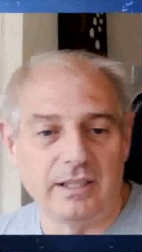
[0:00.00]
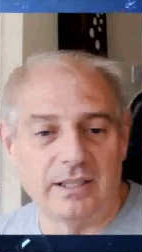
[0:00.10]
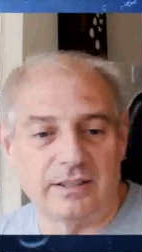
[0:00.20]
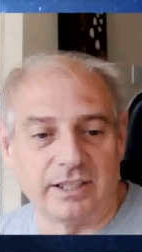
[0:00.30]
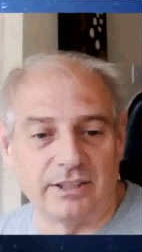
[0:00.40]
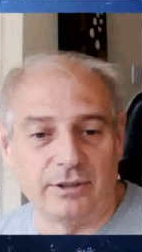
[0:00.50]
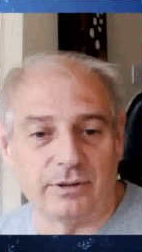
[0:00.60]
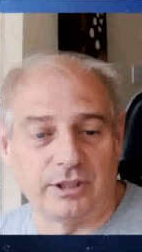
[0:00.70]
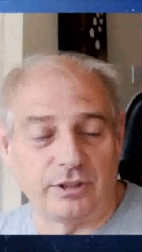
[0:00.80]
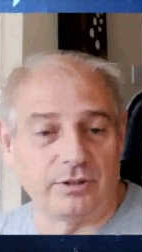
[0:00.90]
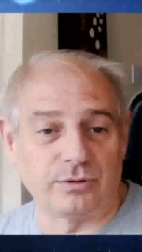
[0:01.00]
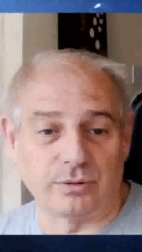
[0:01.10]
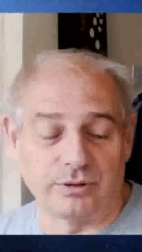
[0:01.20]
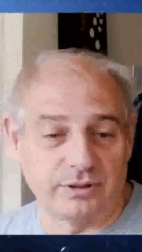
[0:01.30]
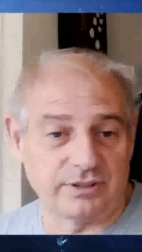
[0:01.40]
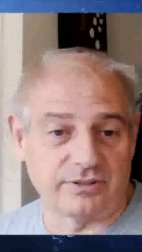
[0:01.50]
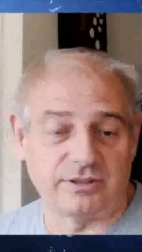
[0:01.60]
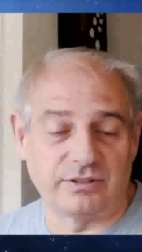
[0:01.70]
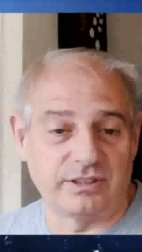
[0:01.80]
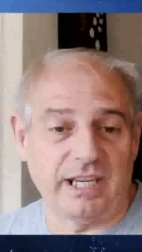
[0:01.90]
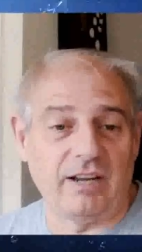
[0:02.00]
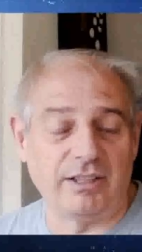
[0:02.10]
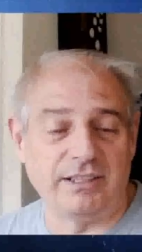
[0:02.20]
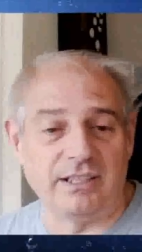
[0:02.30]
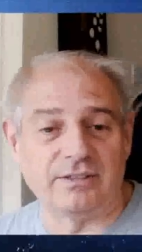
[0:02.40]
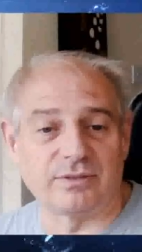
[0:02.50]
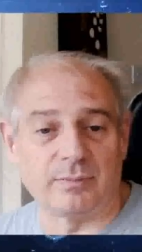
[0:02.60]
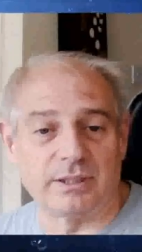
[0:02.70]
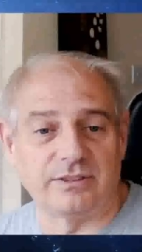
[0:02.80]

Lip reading: that you could use or just get ideas from it.